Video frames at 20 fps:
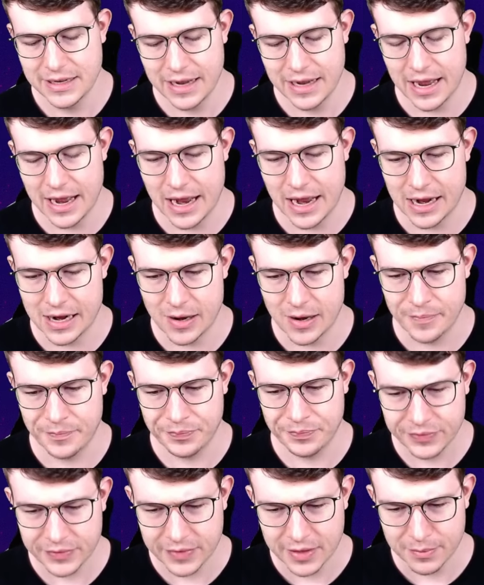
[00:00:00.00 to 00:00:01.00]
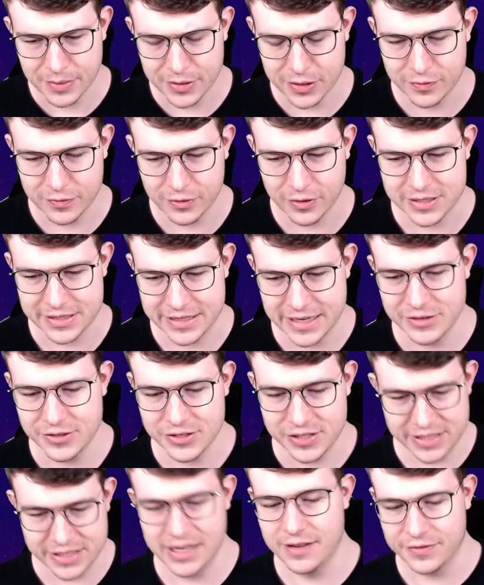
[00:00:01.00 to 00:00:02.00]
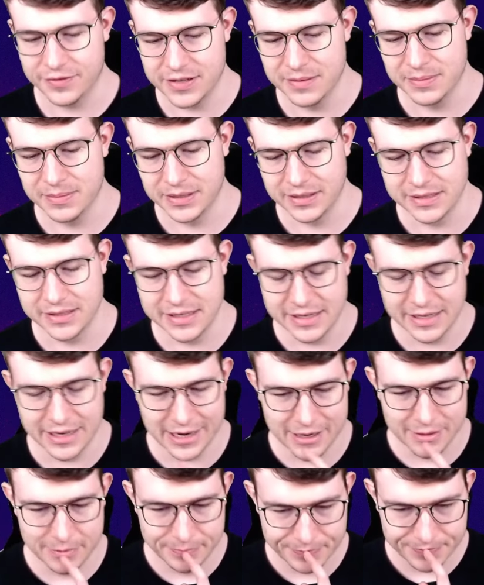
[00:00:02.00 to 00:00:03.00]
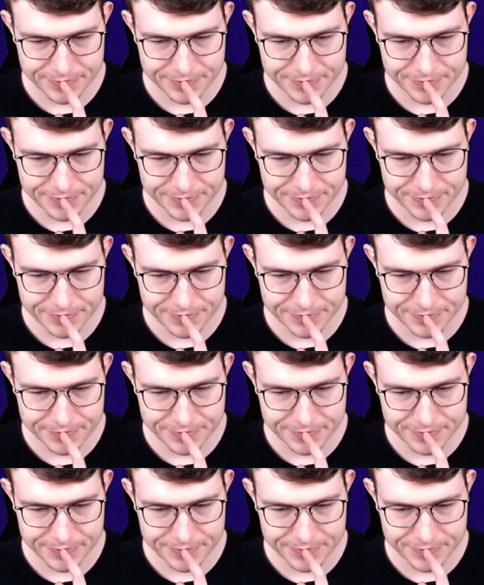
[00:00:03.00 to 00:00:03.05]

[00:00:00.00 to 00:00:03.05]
But of course, then you still have the ability there.